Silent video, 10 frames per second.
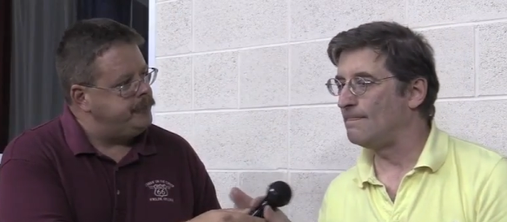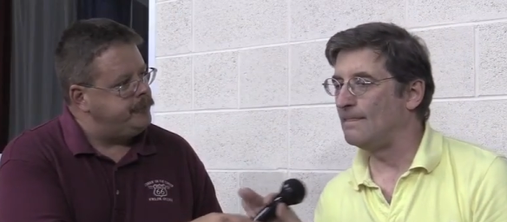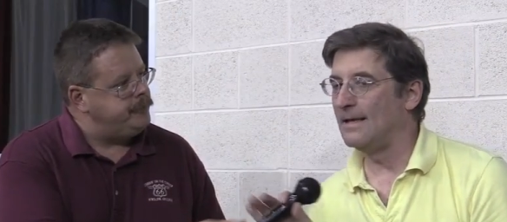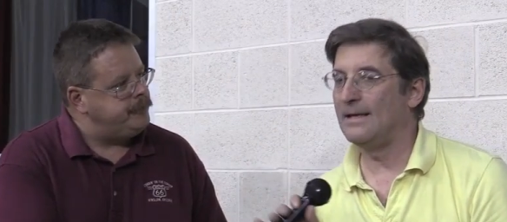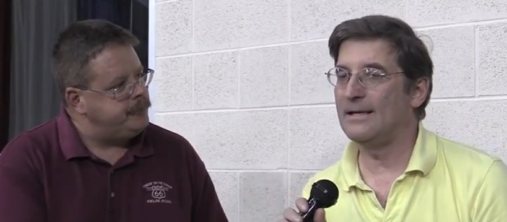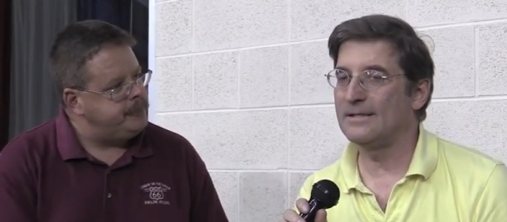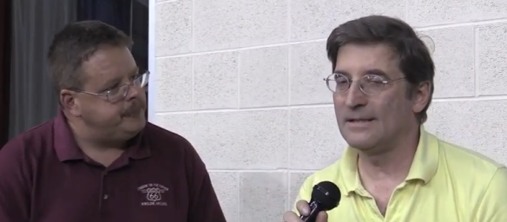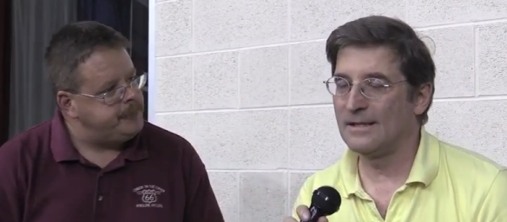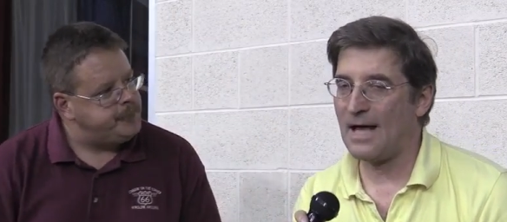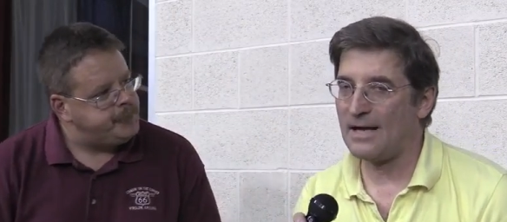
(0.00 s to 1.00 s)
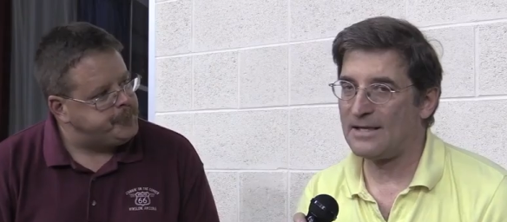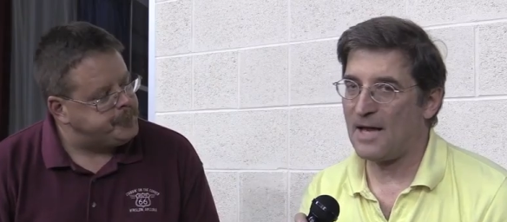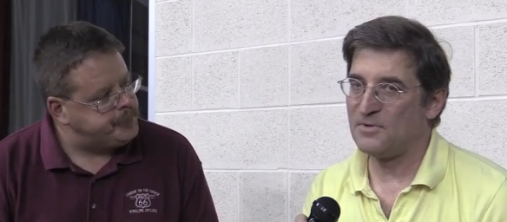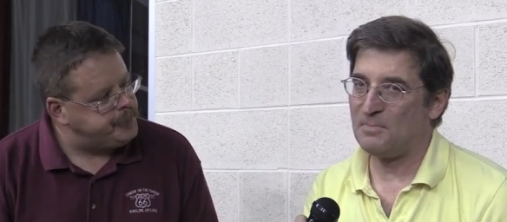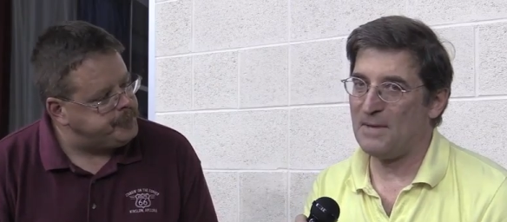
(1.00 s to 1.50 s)
Speaker 1: It is, and a lot of
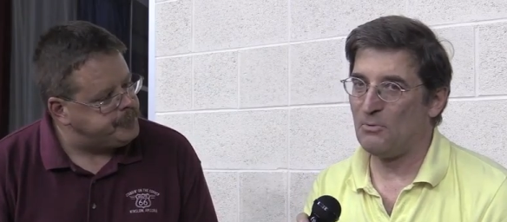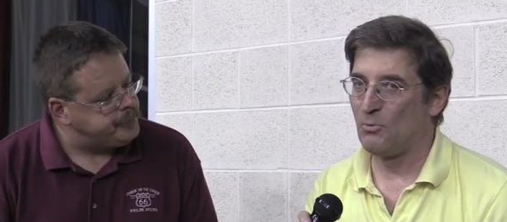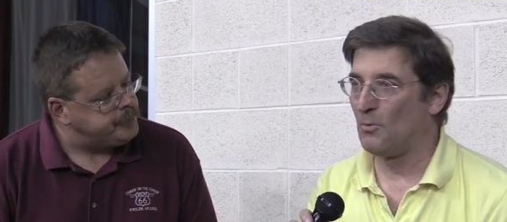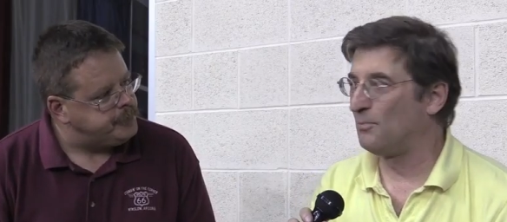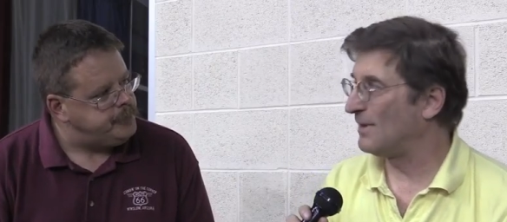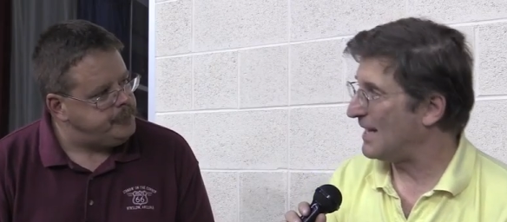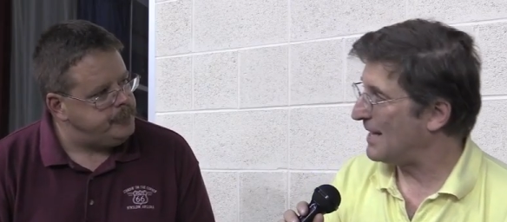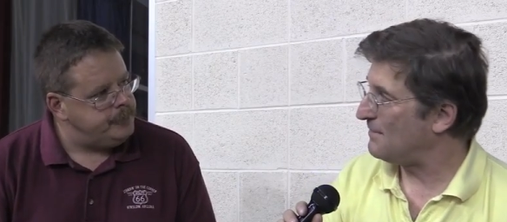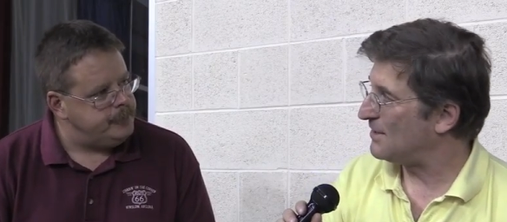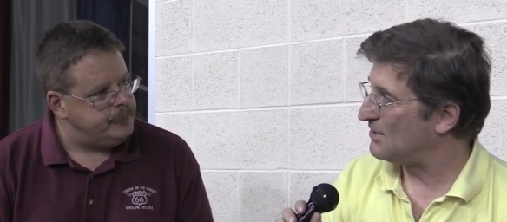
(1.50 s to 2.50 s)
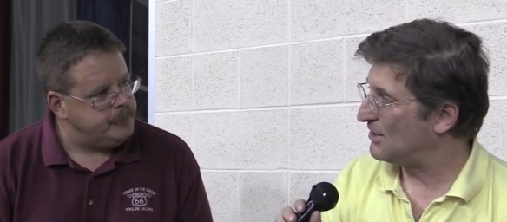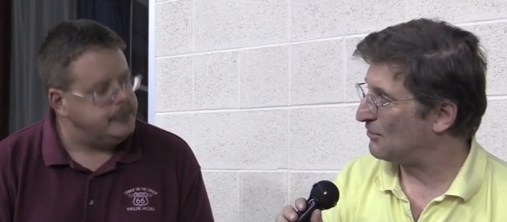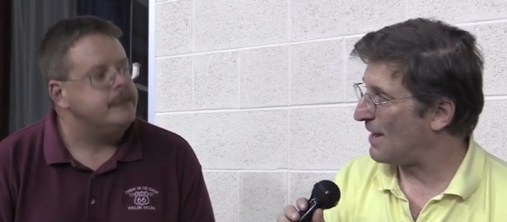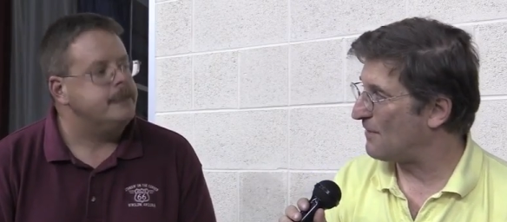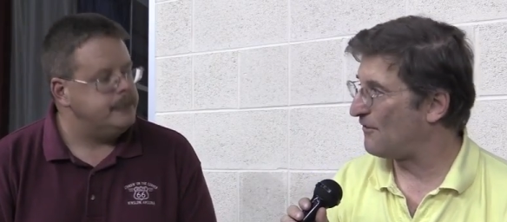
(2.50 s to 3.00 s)
times people will blame the, the
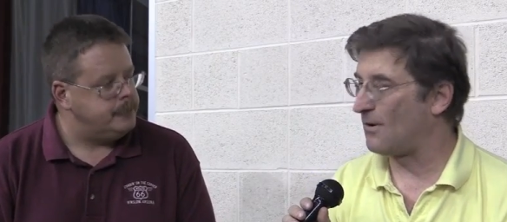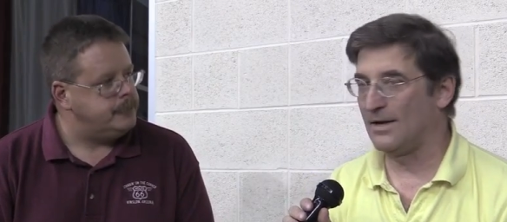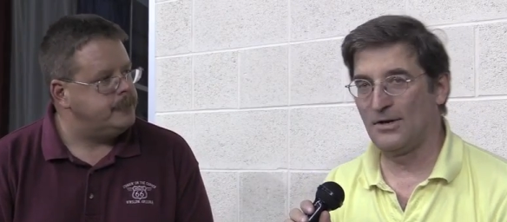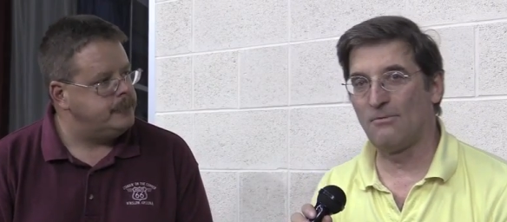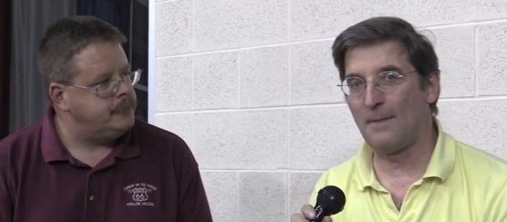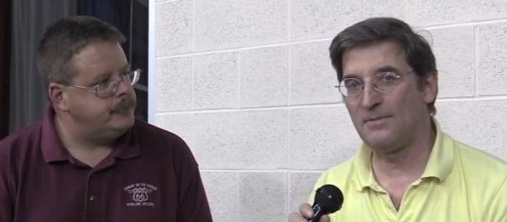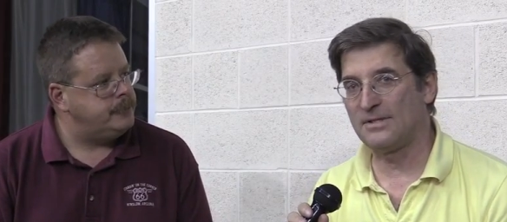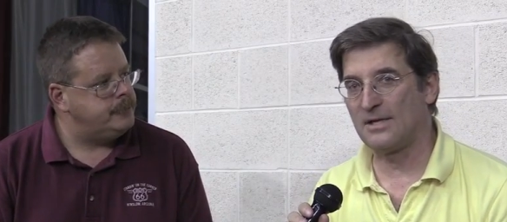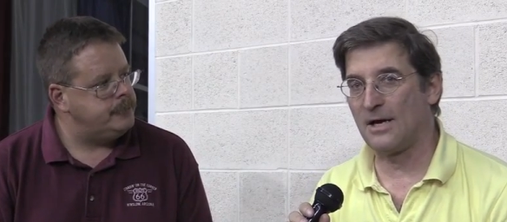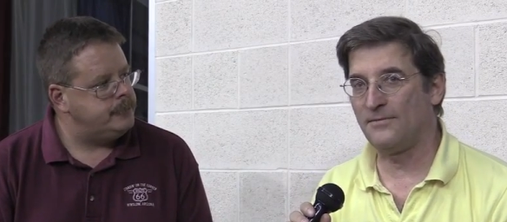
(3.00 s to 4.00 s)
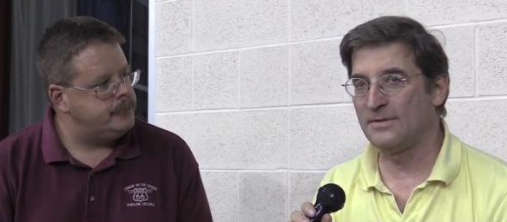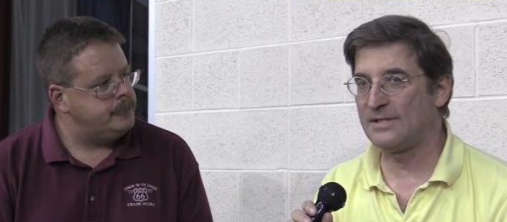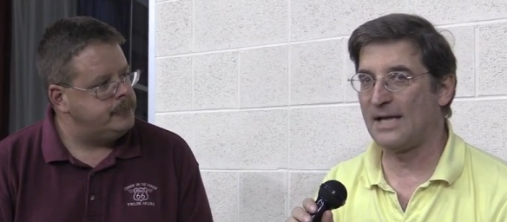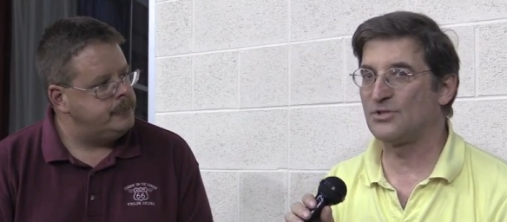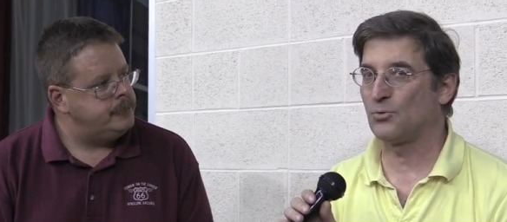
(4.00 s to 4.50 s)
ground fault interrupt itself and
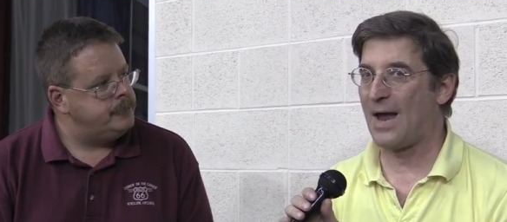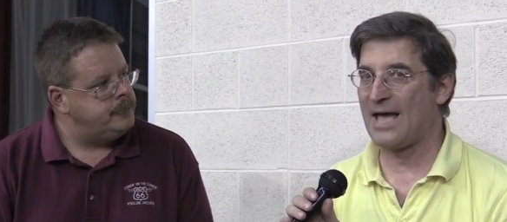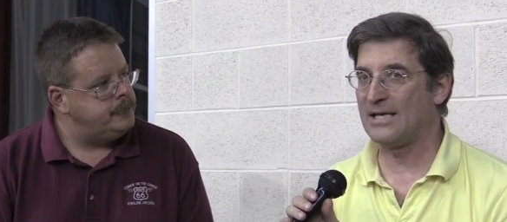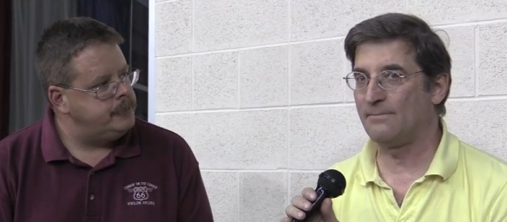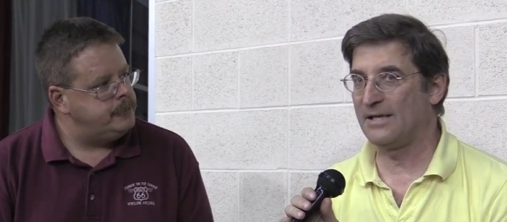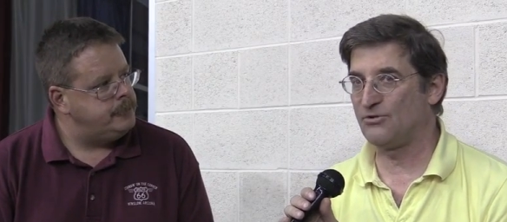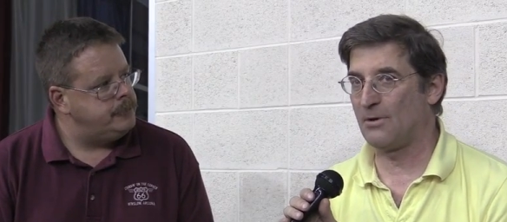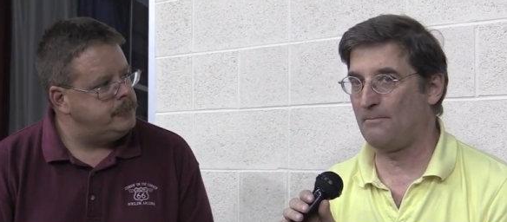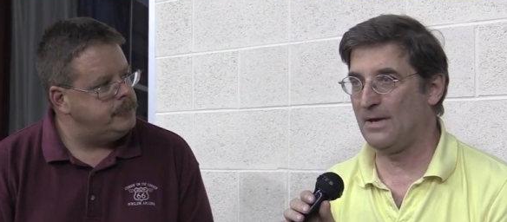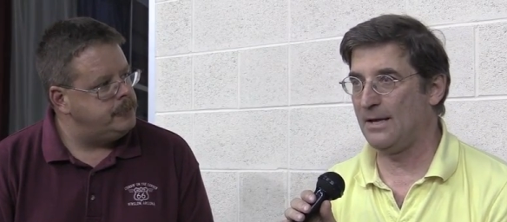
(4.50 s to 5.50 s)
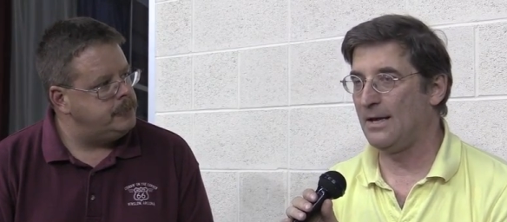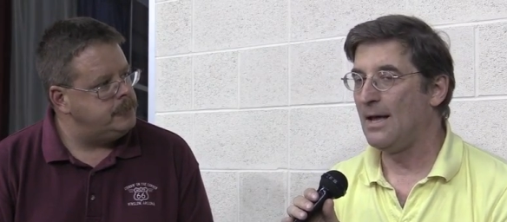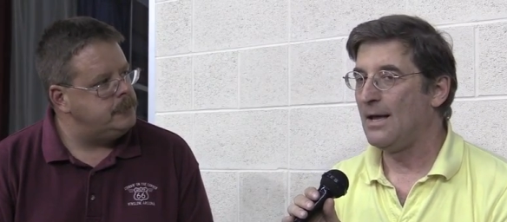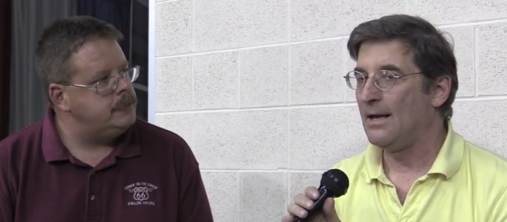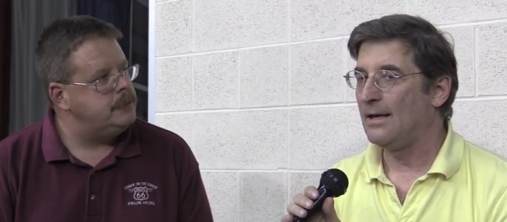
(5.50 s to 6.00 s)
say it's randomly tripping.
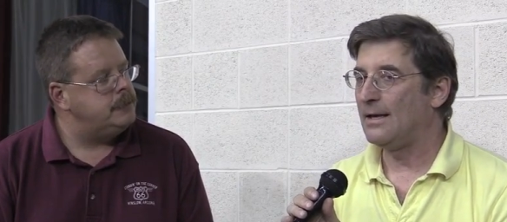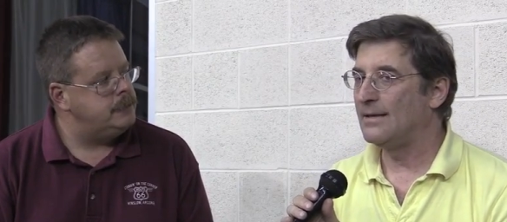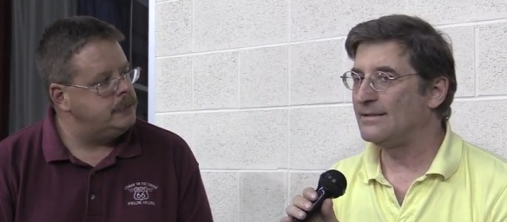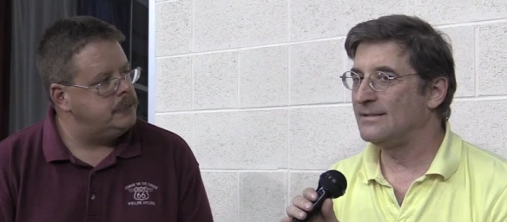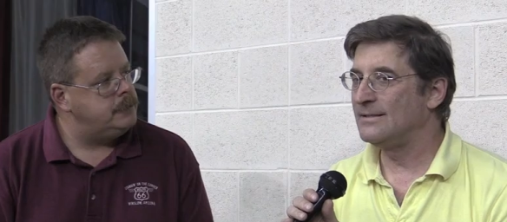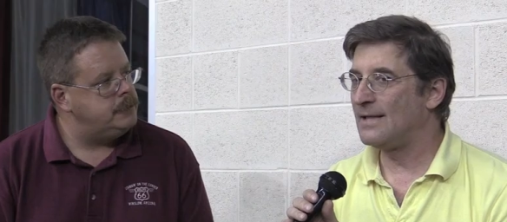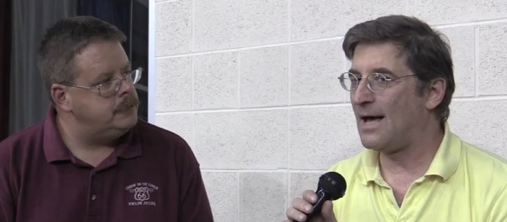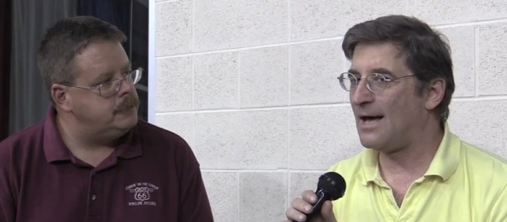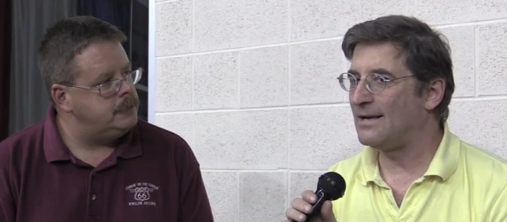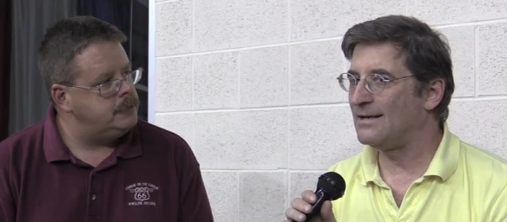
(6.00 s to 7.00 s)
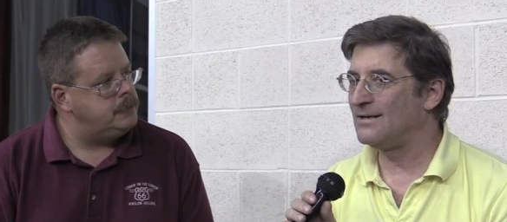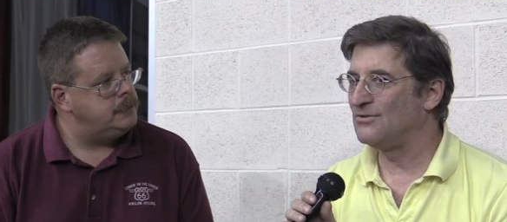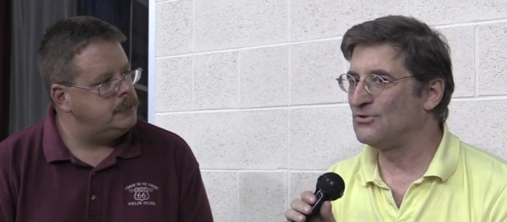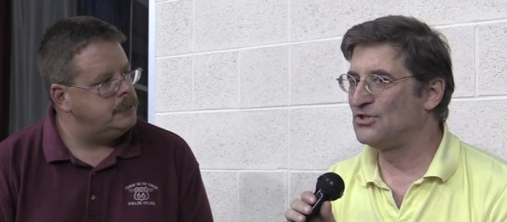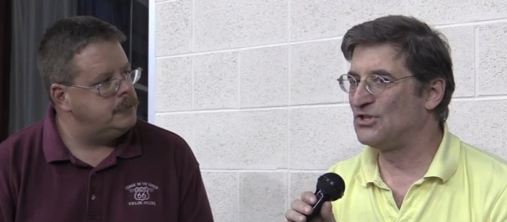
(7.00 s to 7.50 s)
It's not
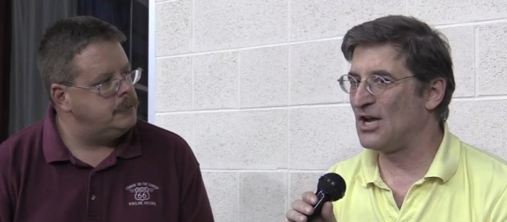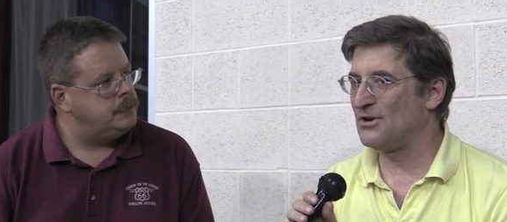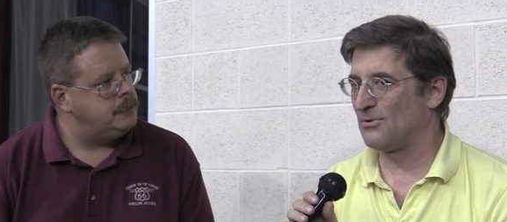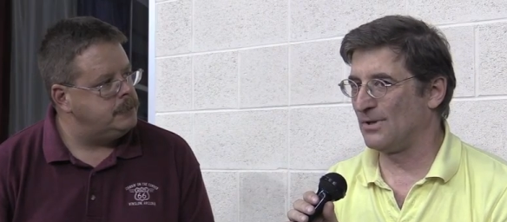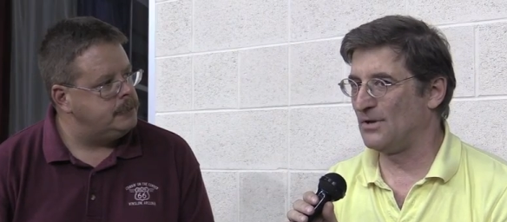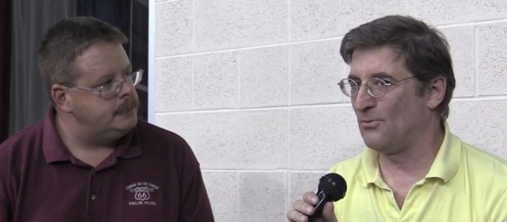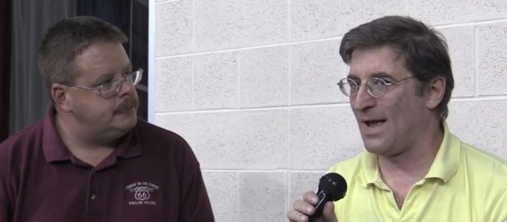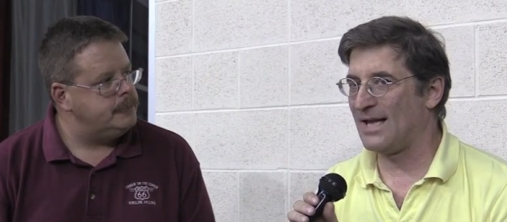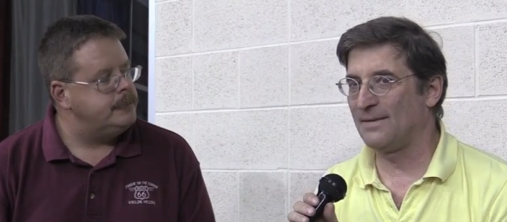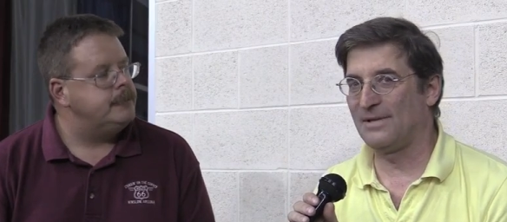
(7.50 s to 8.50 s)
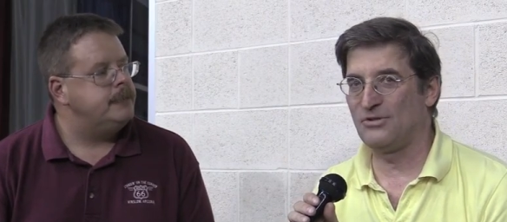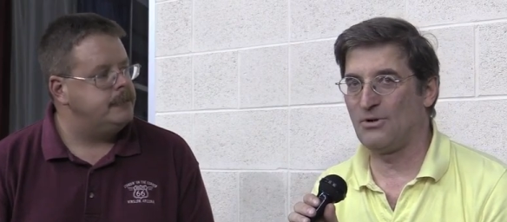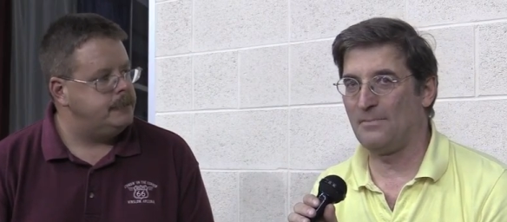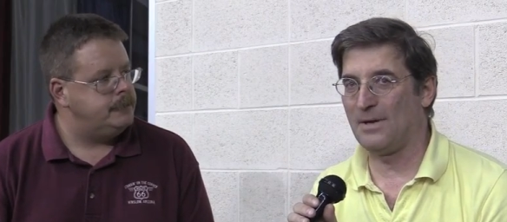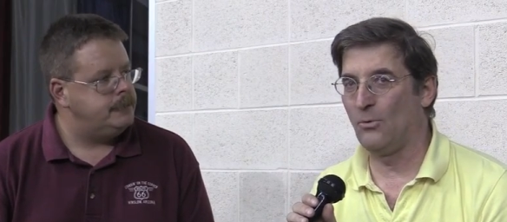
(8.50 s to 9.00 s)
generally randomly
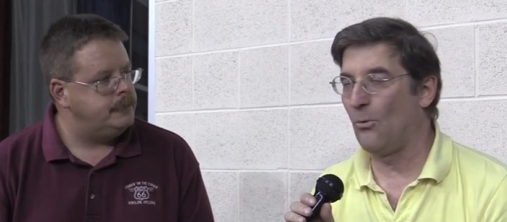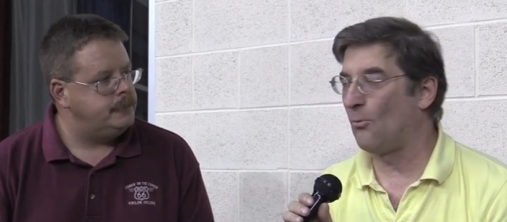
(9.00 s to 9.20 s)
tripping.